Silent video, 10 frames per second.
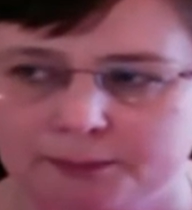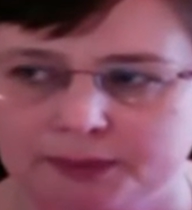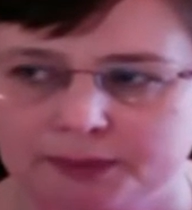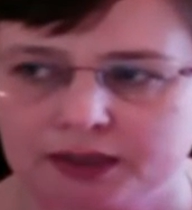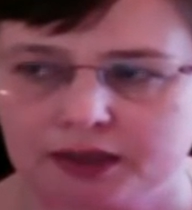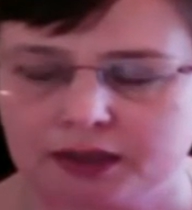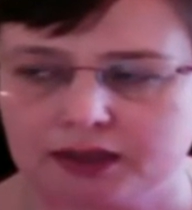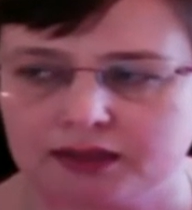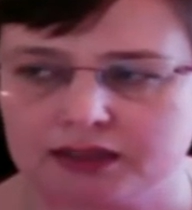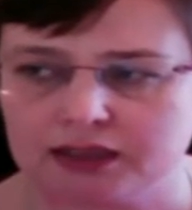But I
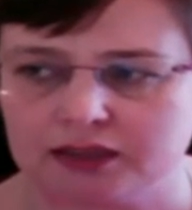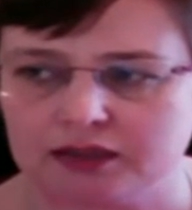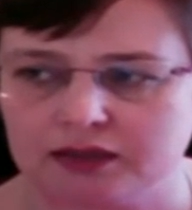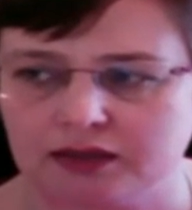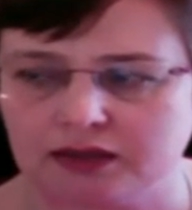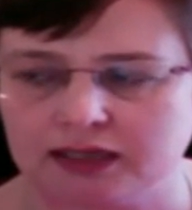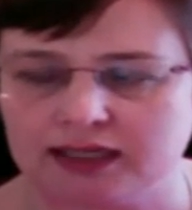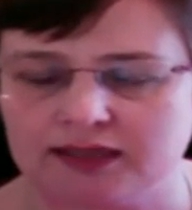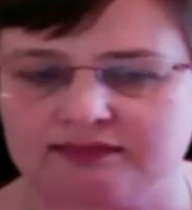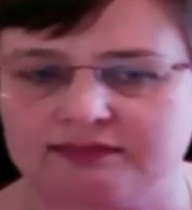think I
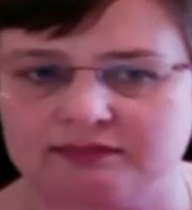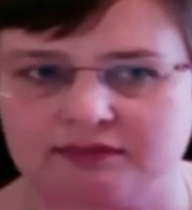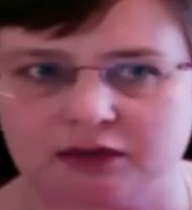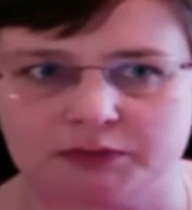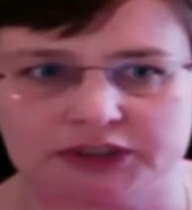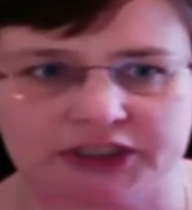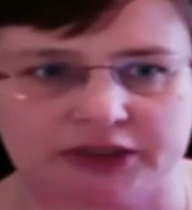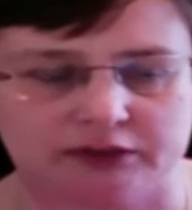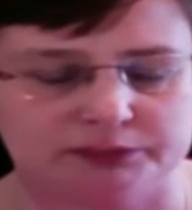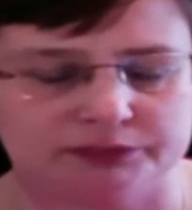get so much
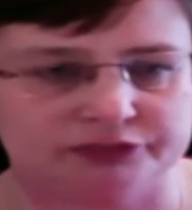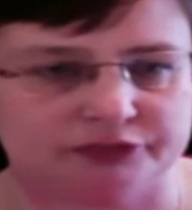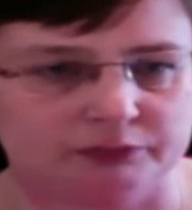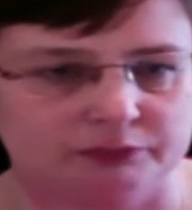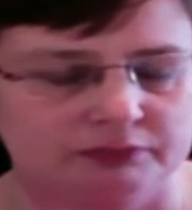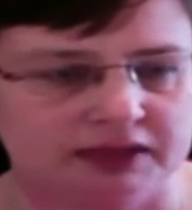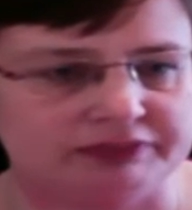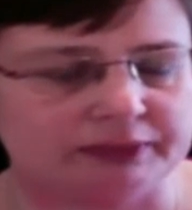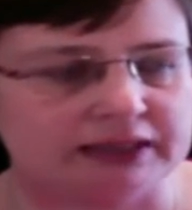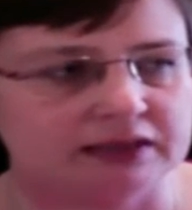help from
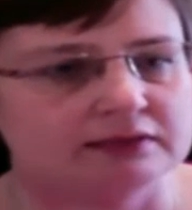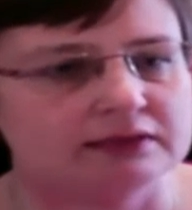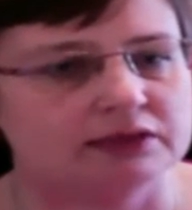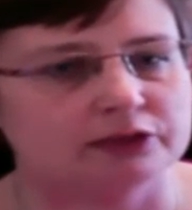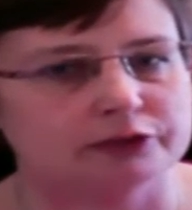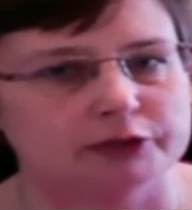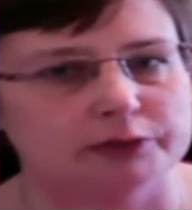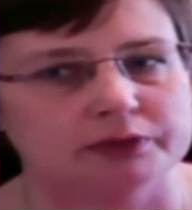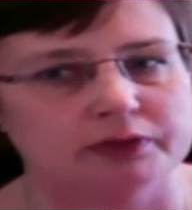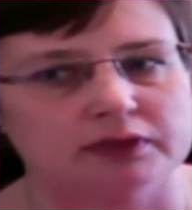everyone else in the group
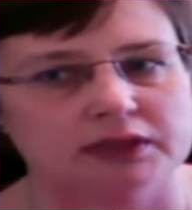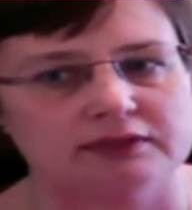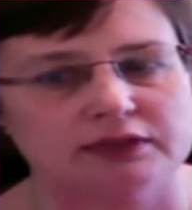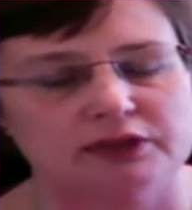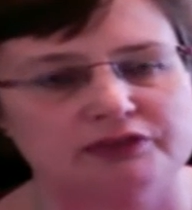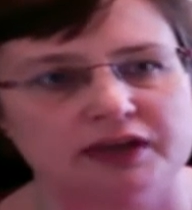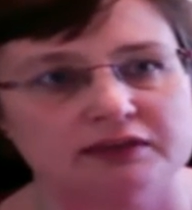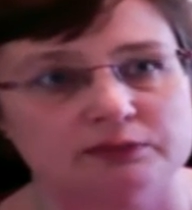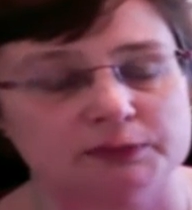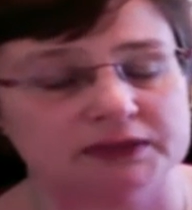that it's only fair
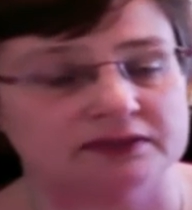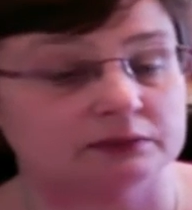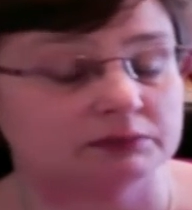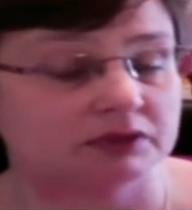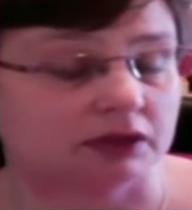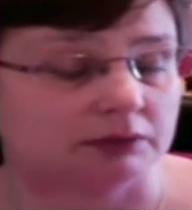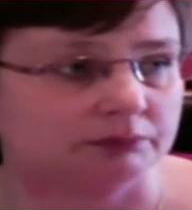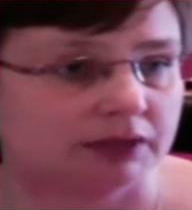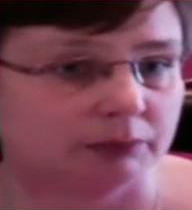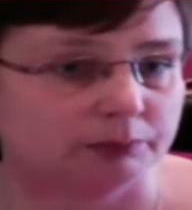to spend some time
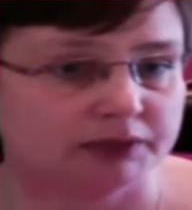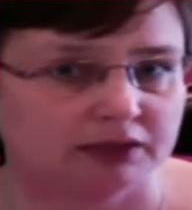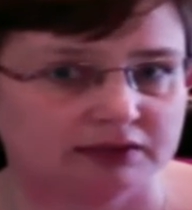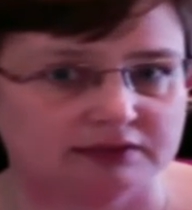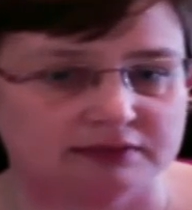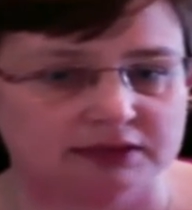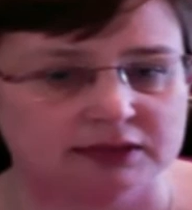helping others.